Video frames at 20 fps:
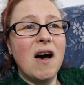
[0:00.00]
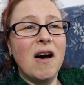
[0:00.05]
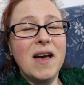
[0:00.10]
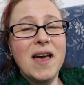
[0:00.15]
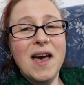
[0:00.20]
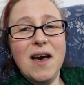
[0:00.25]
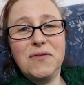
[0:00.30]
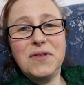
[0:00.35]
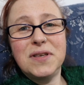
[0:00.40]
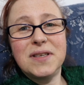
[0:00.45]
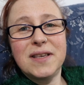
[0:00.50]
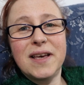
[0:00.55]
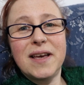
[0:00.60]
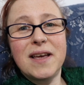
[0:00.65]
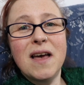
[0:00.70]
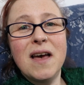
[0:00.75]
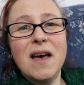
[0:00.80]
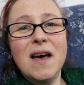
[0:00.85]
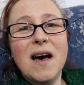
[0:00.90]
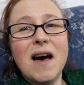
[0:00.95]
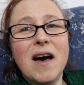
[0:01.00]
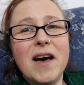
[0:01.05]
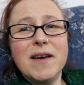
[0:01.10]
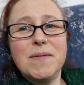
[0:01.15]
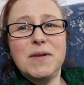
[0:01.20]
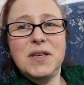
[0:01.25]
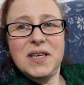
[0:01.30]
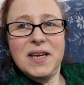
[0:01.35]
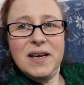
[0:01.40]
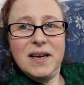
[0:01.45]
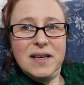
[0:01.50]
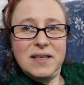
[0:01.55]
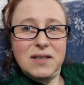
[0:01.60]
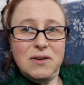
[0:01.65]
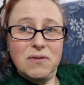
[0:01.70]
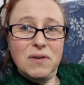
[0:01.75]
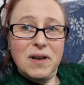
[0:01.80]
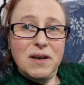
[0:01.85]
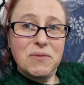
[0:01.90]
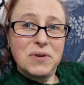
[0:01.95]
I have to say I am shattered
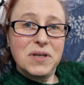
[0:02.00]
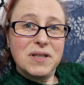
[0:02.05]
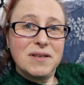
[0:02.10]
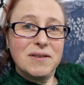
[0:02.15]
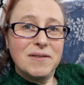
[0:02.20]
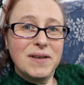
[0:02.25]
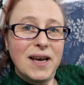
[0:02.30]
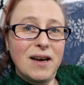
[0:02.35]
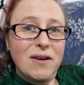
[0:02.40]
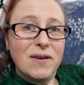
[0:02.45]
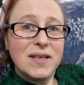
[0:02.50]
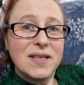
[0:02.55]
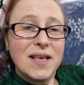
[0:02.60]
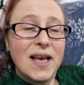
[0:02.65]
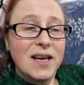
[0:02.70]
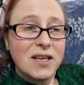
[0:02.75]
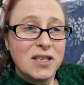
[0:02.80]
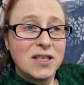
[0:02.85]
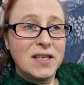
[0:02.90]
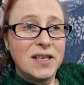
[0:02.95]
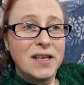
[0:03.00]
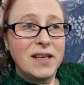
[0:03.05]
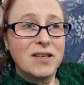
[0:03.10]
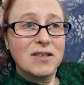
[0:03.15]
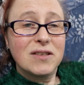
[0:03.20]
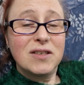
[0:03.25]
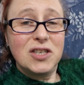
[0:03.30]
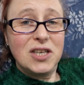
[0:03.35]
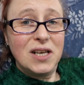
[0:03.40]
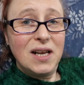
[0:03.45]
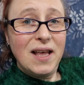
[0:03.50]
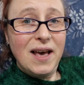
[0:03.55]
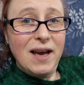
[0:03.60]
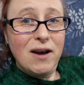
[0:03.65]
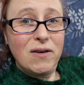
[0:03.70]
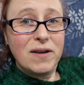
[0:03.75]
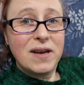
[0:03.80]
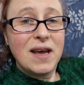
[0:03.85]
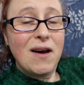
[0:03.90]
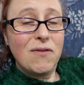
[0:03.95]
and all I want to do now is actually just chill
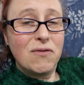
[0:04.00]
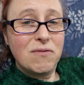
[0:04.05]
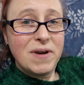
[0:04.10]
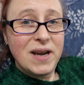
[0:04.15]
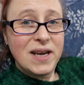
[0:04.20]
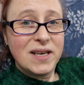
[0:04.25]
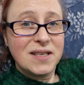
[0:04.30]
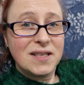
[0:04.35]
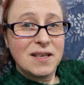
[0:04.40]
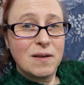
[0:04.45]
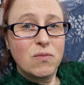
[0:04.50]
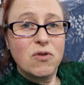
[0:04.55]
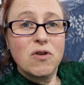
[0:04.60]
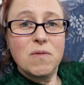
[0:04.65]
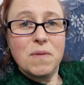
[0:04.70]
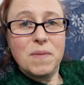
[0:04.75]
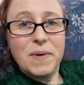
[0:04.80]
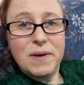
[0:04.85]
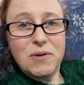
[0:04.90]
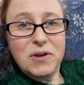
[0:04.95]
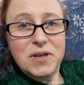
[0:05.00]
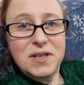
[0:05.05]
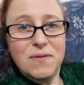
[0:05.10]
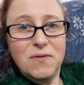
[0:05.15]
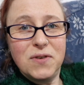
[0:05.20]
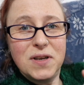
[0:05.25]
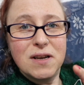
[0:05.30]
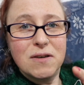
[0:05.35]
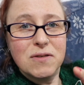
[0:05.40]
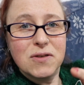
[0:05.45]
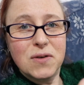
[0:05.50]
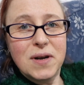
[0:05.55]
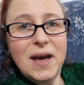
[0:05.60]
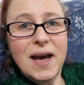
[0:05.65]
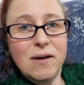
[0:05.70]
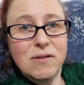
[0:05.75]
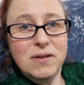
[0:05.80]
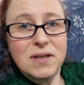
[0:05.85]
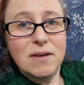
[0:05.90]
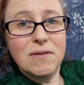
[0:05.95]
out and have a rest and probably watch some videos on
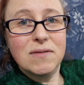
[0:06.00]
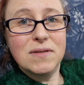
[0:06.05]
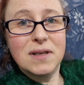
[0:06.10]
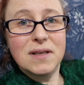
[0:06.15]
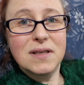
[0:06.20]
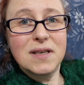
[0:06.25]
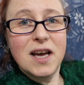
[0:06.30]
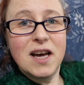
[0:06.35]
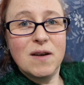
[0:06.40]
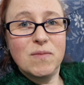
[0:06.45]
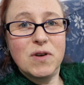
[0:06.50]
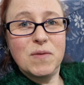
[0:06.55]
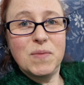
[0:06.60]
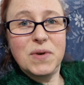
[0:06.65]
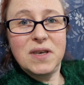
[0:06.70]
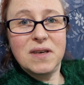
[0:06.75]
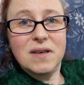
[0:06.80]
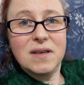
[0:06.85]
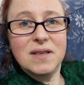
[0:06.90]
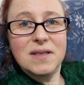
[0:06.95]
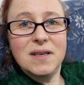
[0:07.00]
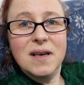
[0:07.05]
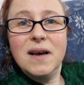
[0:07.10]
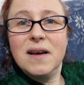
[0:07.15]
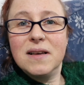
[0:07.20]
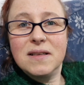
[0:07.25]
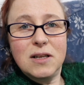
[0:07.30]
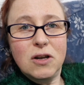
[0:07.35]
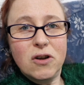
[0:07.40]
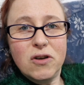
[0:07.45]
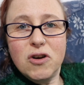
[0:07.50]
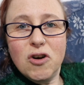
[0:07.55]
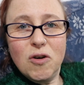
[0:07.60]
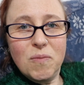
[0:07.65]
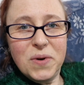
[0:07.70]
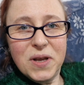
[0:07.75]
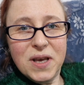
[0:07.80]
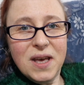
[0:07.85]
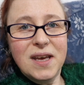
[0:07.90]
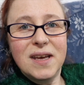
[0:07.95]
how to use this camera because it's a lot of
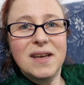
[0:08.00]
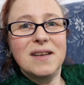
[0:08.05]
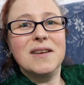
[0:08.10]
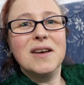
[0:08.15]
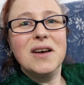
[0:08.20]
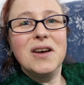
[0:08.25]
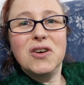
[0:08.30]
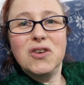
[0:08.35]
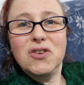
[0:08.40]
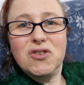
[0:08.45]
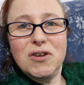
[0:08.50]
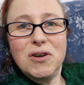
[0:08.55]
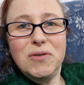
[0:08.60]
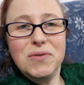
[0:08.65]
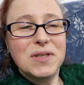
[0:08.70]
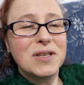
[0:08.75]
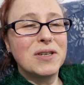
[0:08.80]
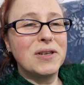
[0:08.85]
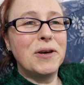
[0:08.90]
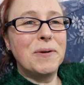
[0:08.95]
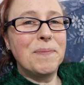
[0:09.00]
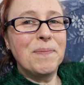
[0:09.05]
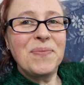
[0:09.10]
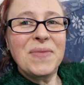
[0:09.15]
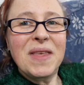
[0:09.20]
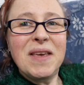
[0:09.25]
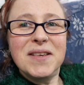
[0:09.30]
complicated controls to learn.